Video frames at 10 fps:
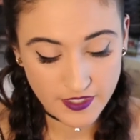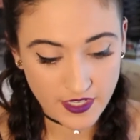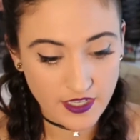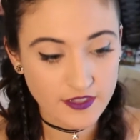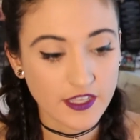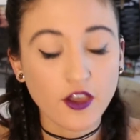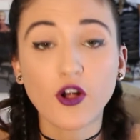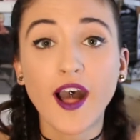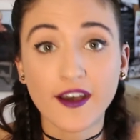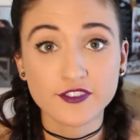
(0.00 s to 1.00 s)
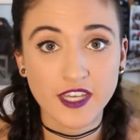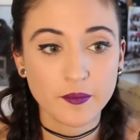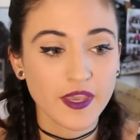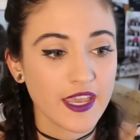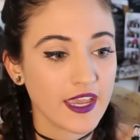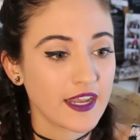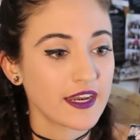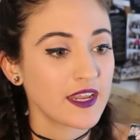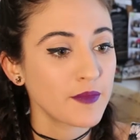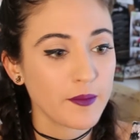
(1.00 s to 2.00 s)
And they call halftime,
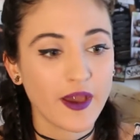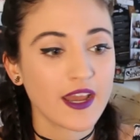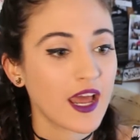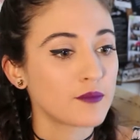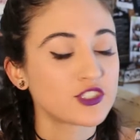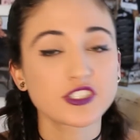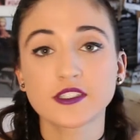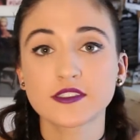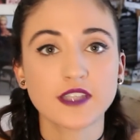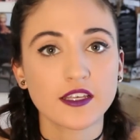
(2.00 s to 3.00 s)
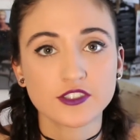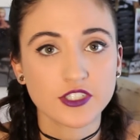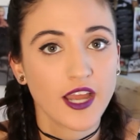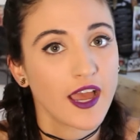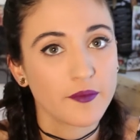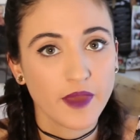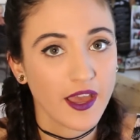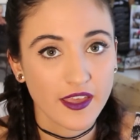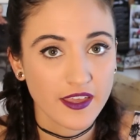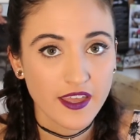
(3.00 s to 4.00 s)
and in my mind, I'm just a disaster. I'm
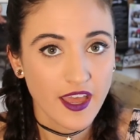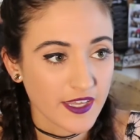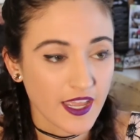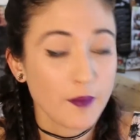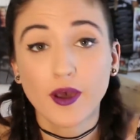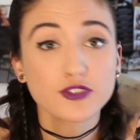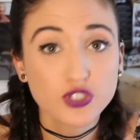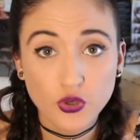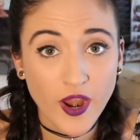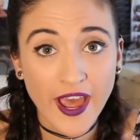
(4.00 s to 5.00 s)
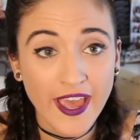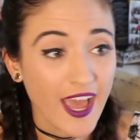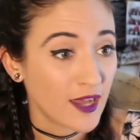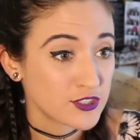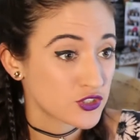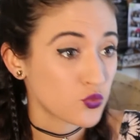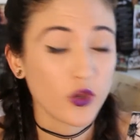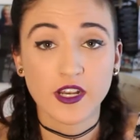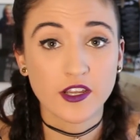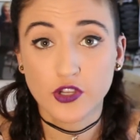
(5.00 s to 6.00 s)
I, like about to cry. I just
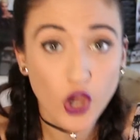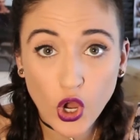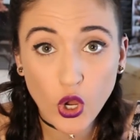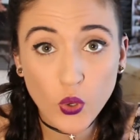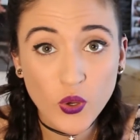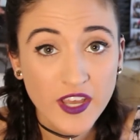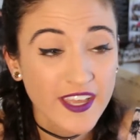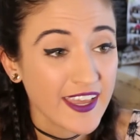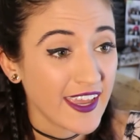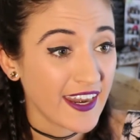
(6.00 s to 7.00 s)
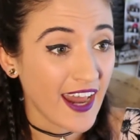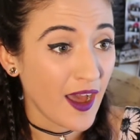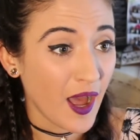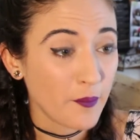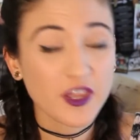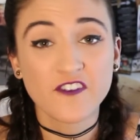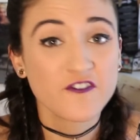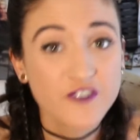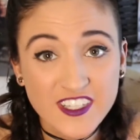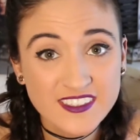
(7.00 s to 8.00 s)
wanna go. And I, I'm
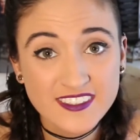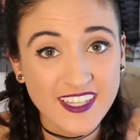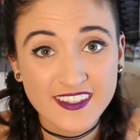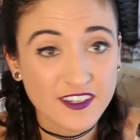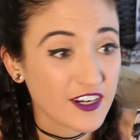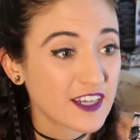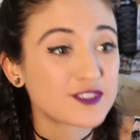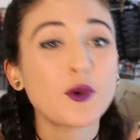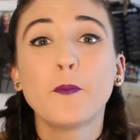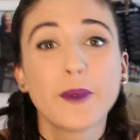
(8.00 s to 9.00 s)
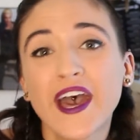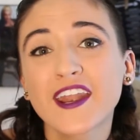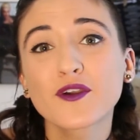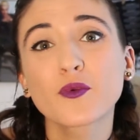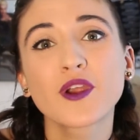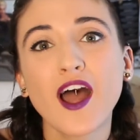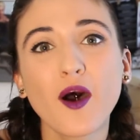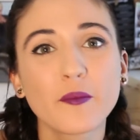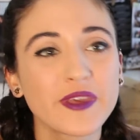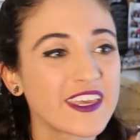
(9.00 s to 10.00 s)
convinced that they're gonna do better
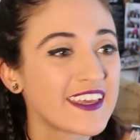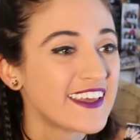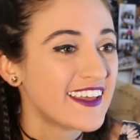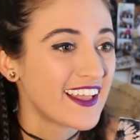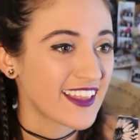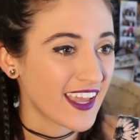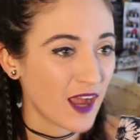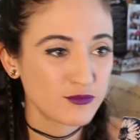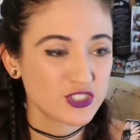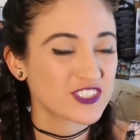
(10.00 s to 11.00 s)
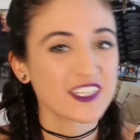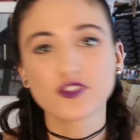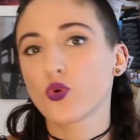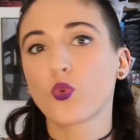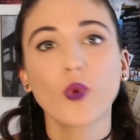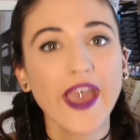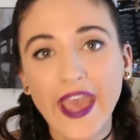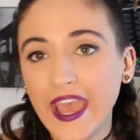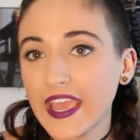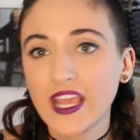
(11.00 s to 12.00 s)
without me. like I'm just in the
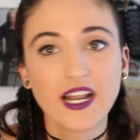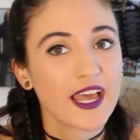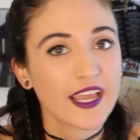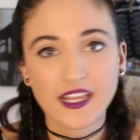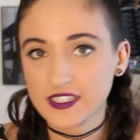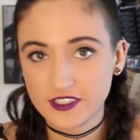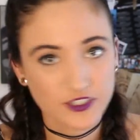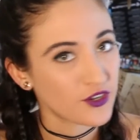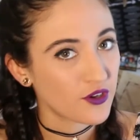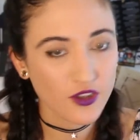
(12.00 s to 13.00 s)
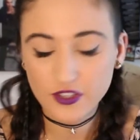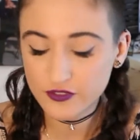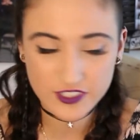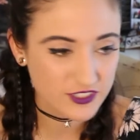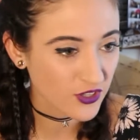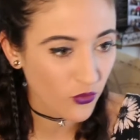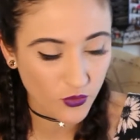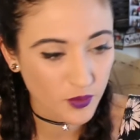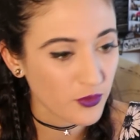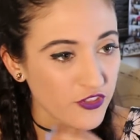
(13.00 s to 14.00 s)
way, like, you know, all of these
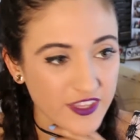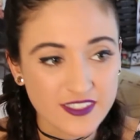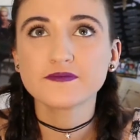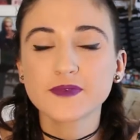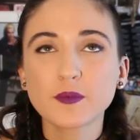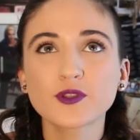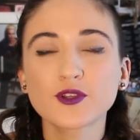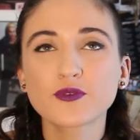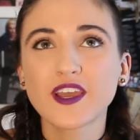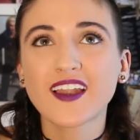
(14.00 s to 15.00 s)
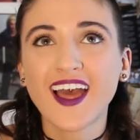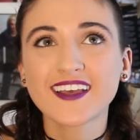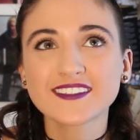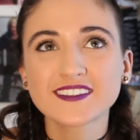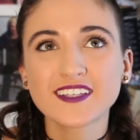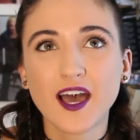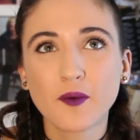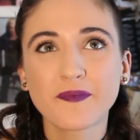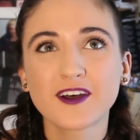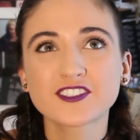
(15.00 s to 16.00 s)
horrible things. People don't realize
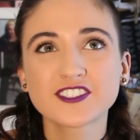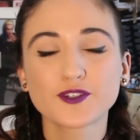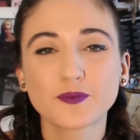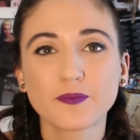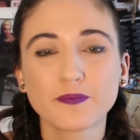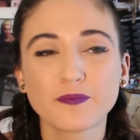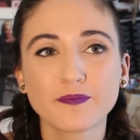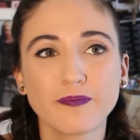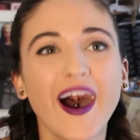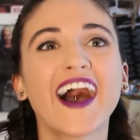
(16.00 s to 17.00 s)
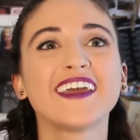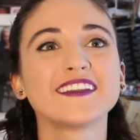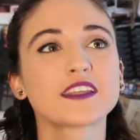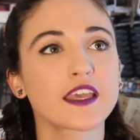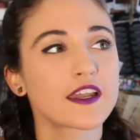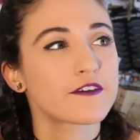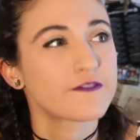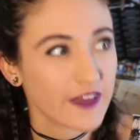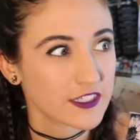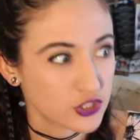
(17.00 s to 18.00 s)
how much your mind can
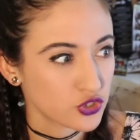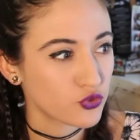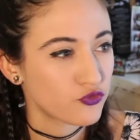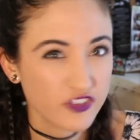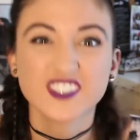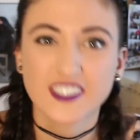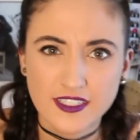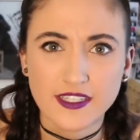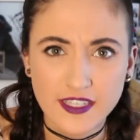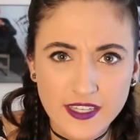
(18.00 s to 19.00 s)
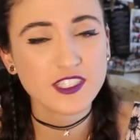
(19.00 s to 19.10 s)
affect you physically.